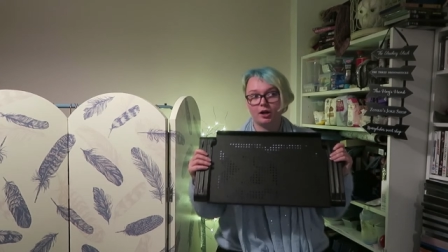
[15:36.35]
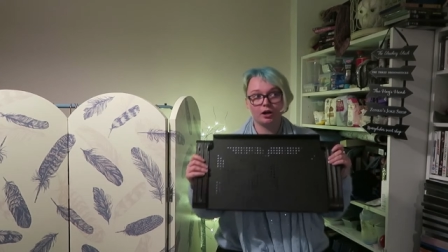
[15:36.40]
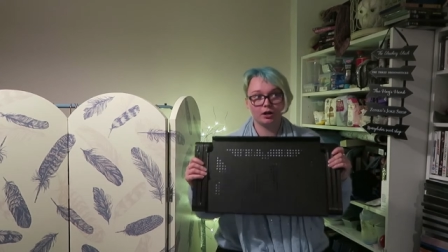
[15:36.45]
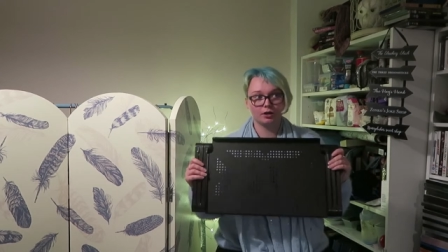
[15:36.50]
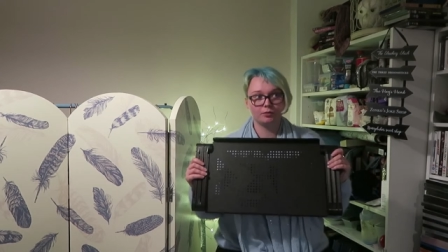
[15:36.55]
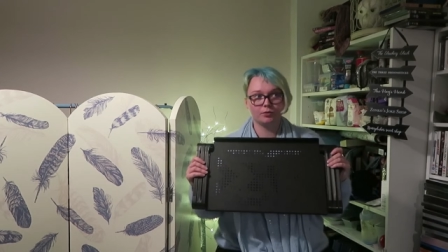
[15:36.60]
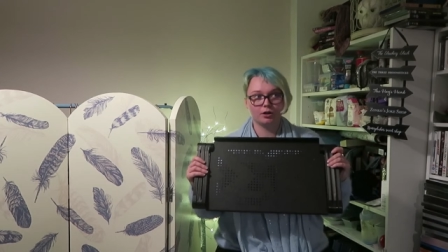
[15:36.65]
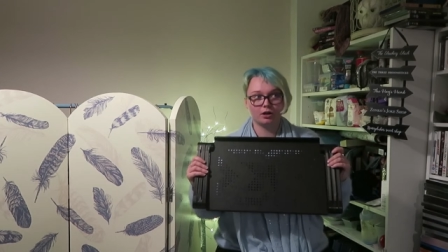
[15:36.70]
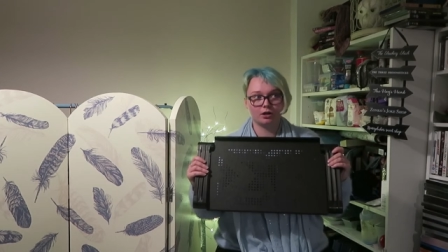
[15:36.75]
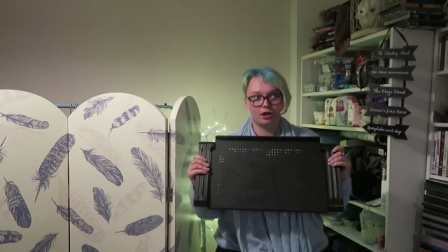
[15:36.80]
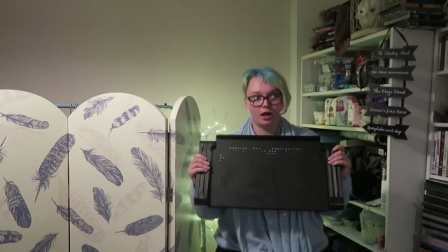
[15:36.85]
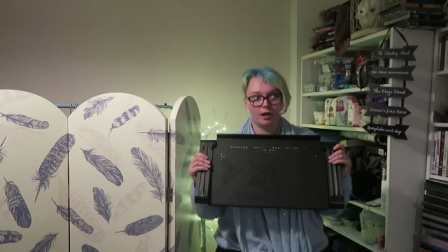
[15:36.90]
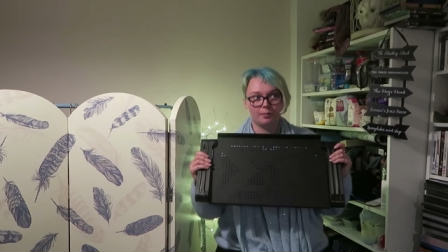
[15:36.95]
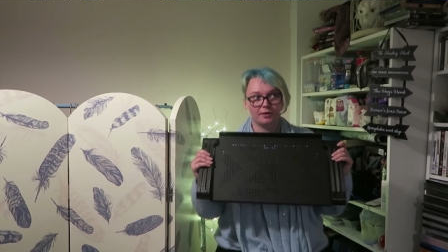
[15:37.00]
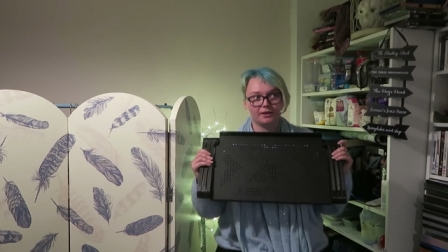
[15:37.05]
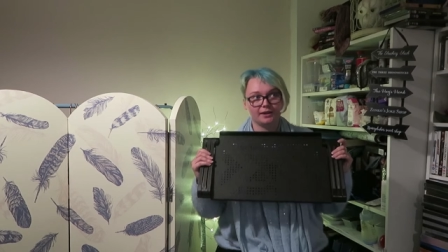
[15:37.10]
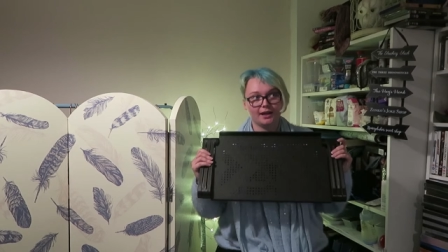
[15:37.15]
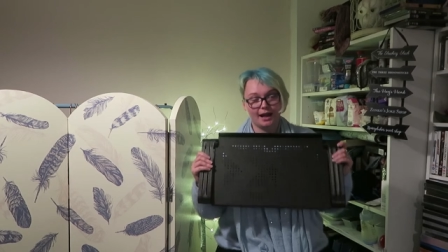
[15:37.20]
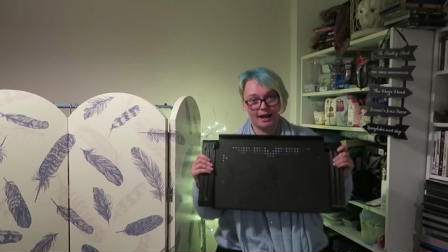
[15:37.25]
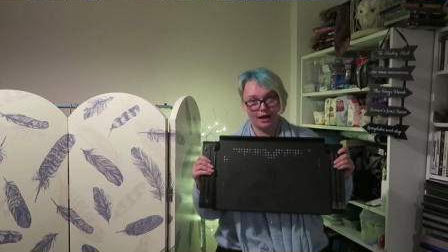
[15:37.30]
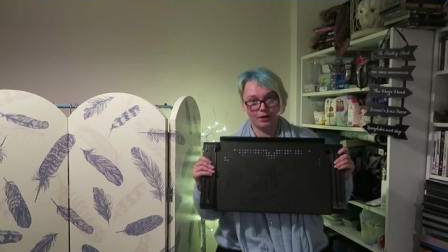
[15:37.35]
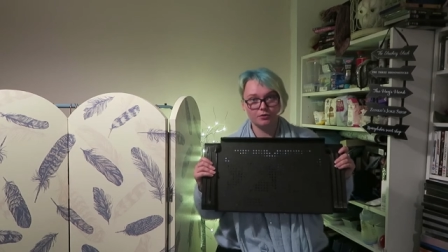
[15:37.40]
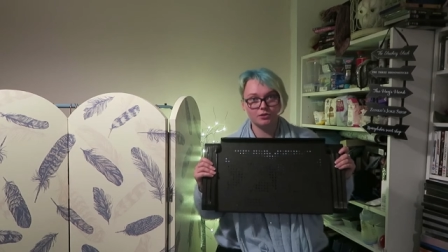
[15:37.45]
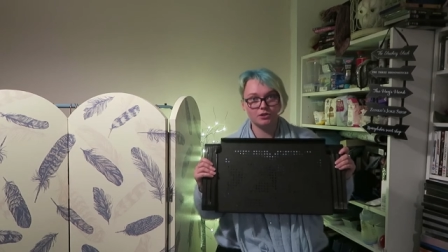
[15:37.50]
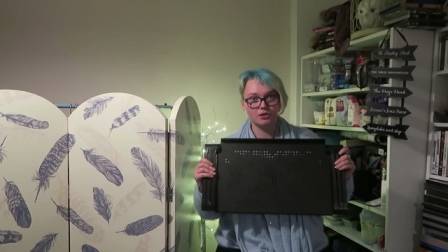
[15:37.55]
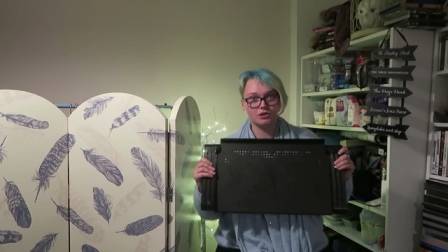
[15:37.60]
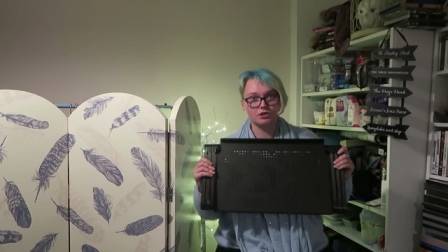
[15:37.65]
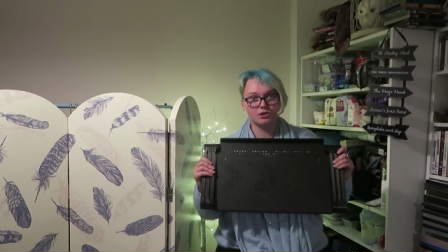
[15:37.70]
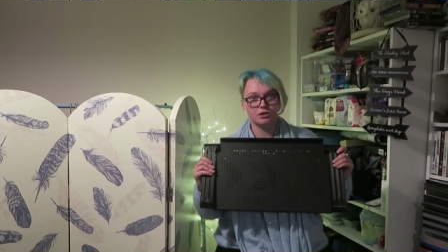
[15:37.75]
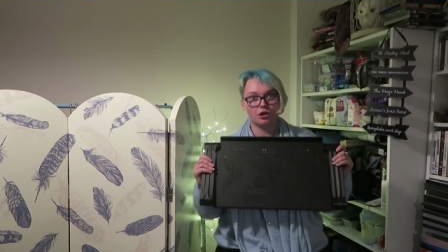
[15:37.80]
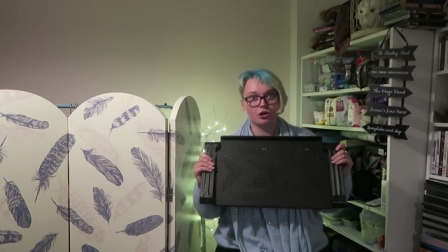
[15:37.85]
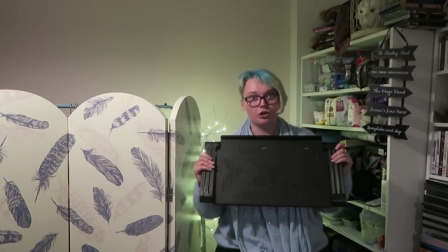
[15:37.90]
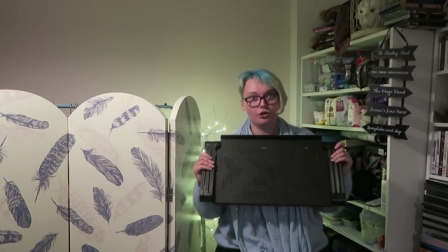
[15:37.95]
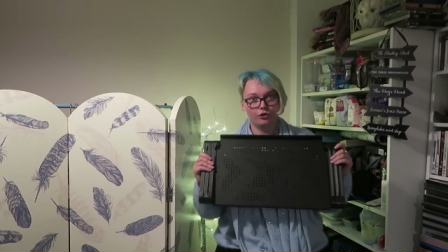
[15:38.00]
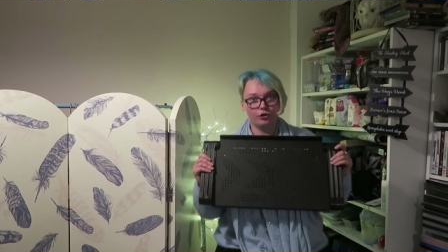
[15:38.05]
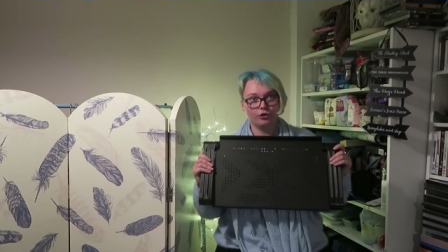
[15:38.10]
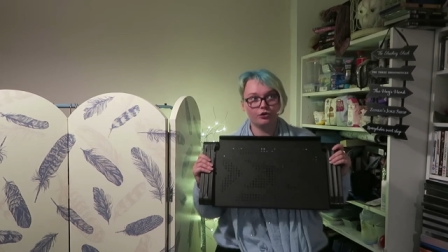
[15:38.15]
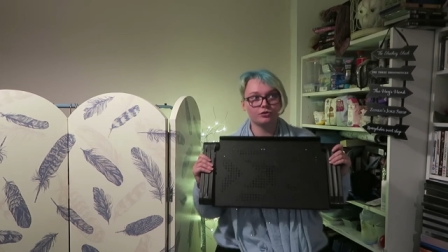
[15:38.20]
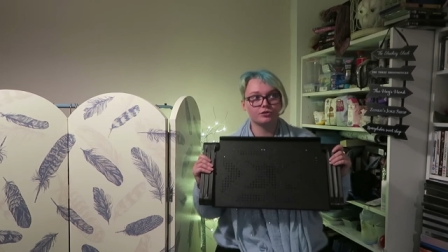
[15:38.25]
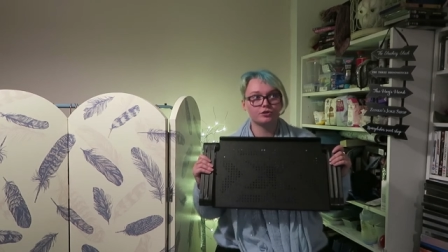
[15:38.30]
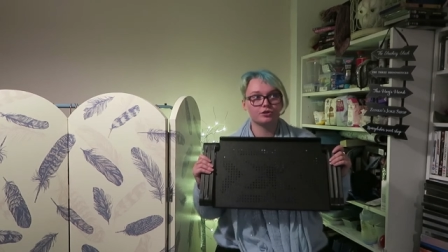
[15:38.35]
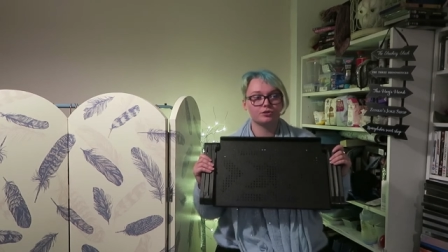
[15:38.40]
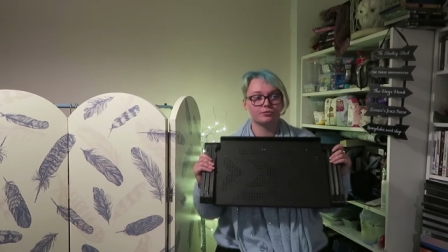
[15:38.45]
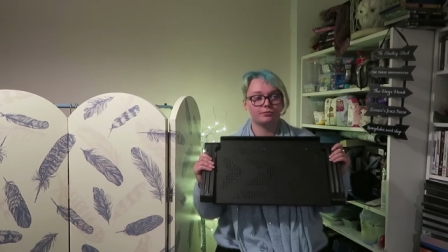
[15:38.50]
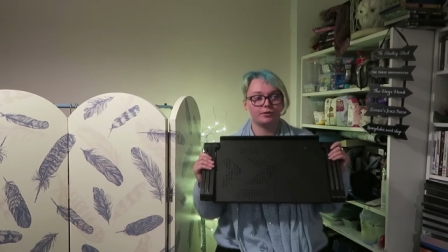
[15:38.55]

I work up at the house a lot